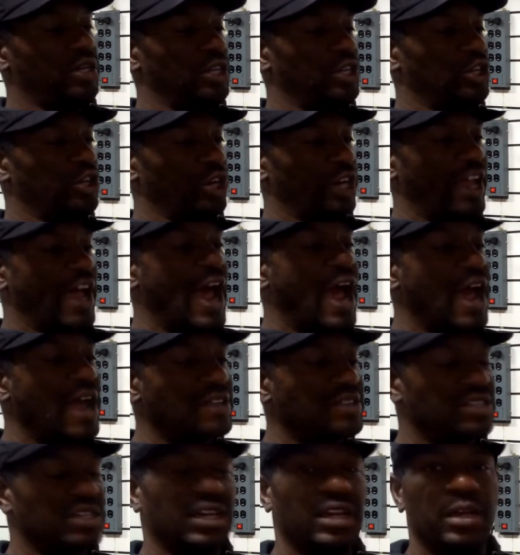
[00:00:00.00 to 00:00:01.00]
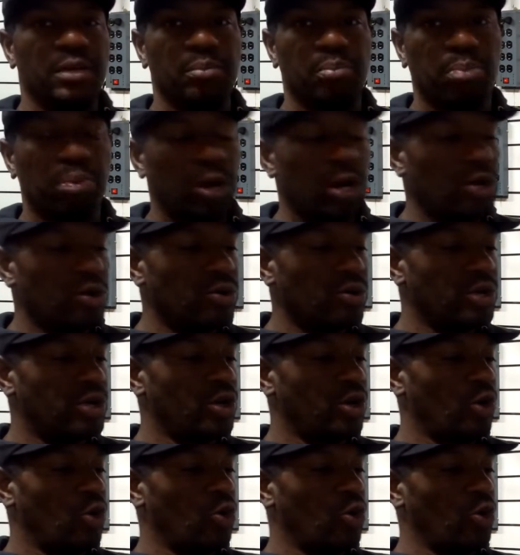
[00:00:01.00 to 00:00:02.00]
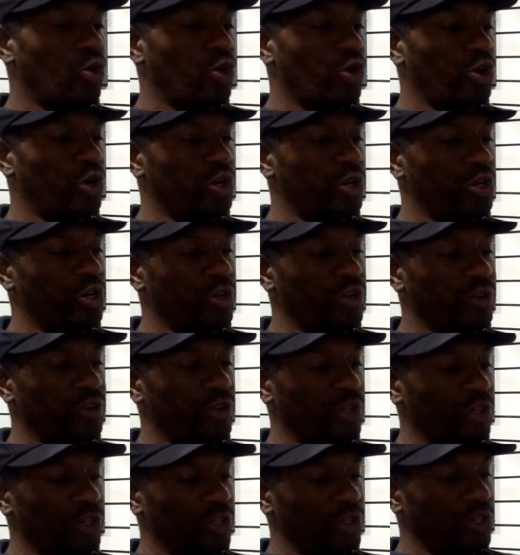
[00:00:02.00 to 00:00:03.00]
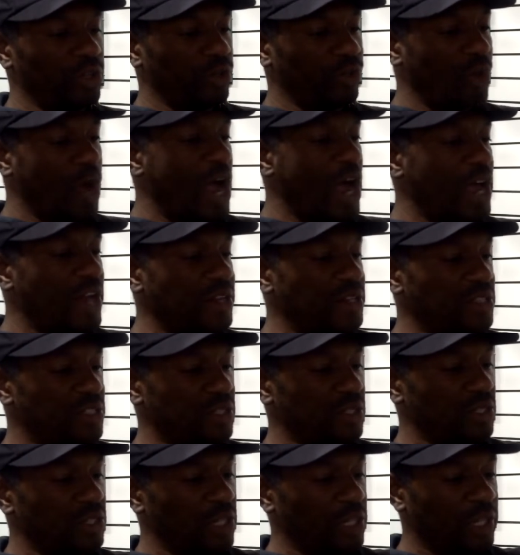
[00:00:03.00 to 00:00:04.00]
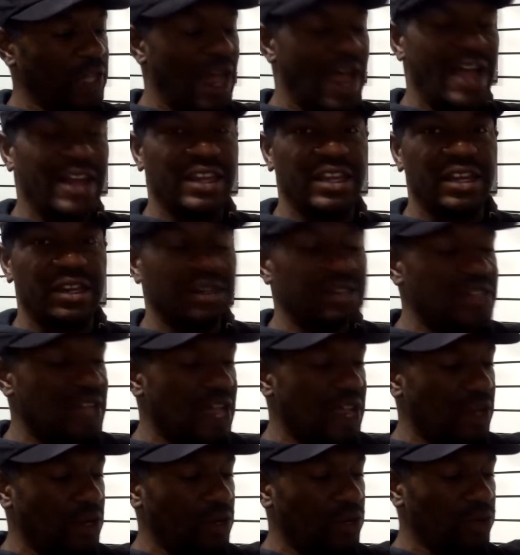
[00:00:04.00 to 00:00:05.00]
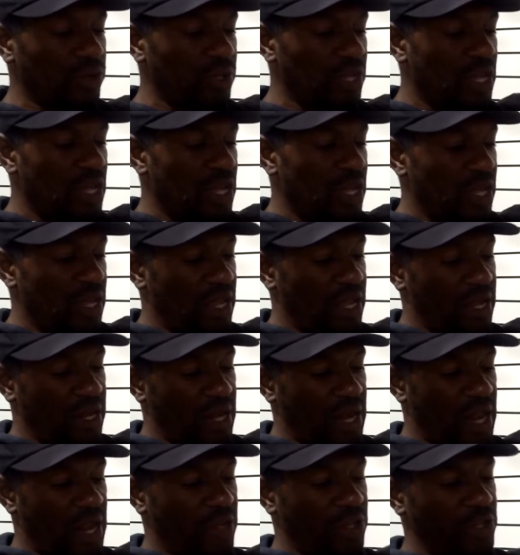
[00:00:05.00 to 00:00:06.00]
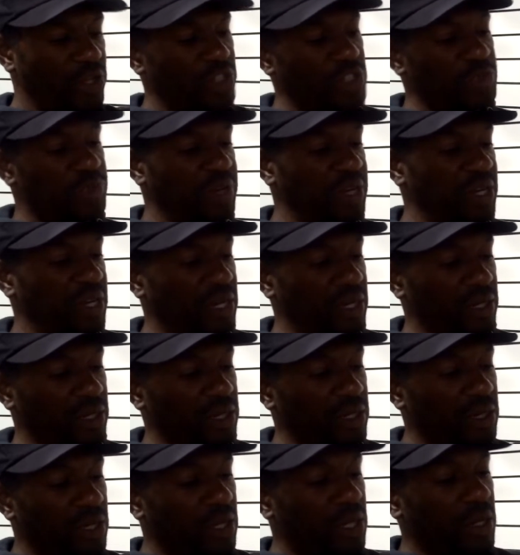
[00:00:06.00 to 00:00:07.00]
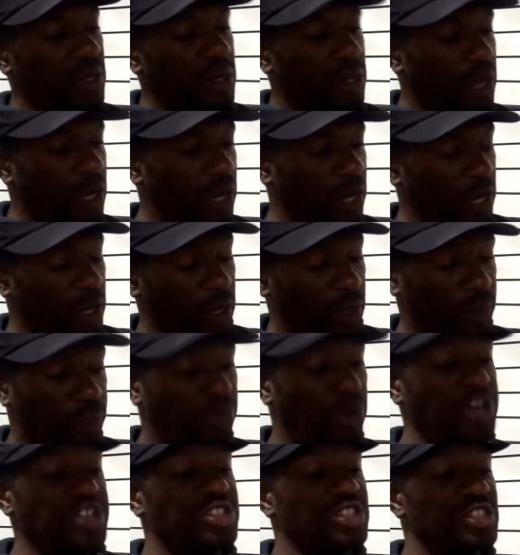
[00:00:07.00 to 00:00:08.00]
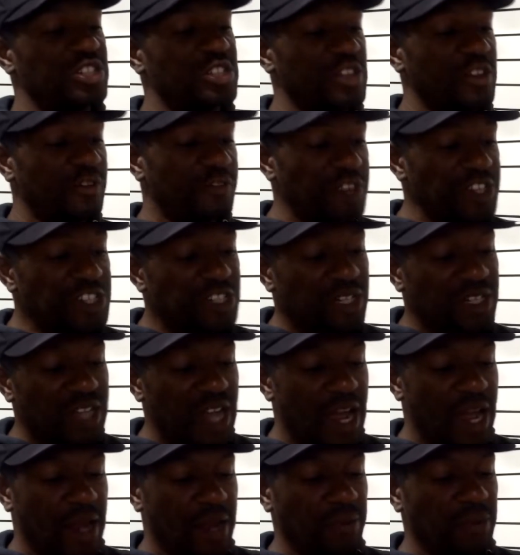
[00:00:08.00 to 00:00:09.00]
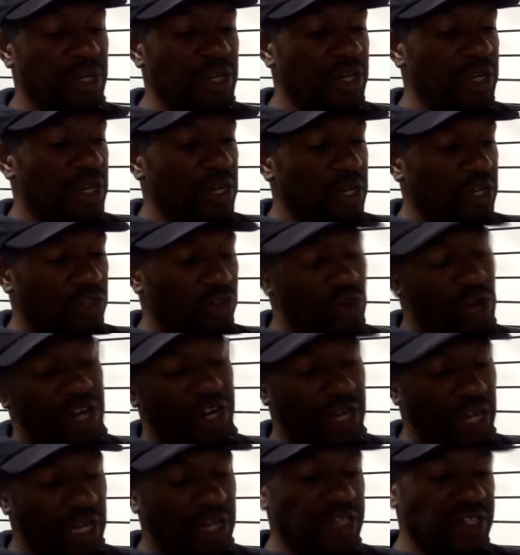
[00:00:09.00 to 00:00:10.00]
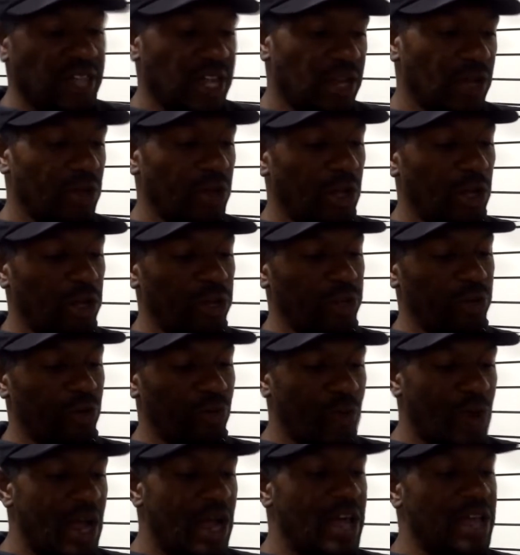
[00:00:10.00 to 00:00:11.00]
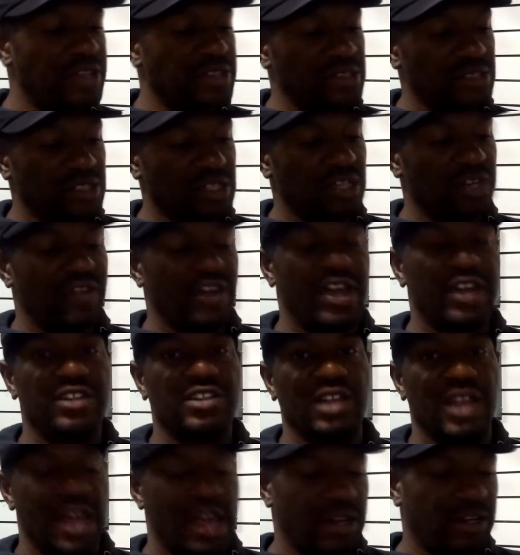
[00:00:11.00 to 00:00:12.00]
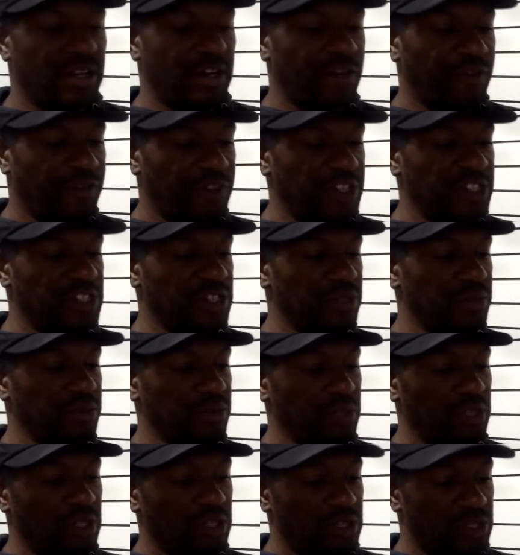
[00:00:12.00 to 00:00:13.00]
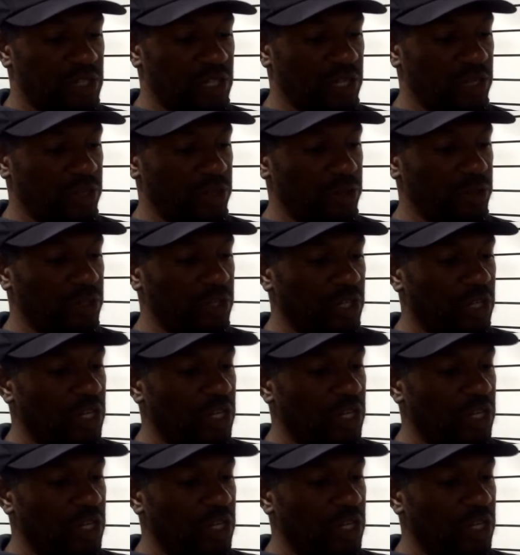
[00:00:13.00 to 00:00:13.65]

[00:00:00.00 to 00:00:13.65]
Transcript: your guides getting broke or your rods, the line getting tangled, and now you're spending precious fishing time trying to untangle all of your rods instead of actually out there fishing. So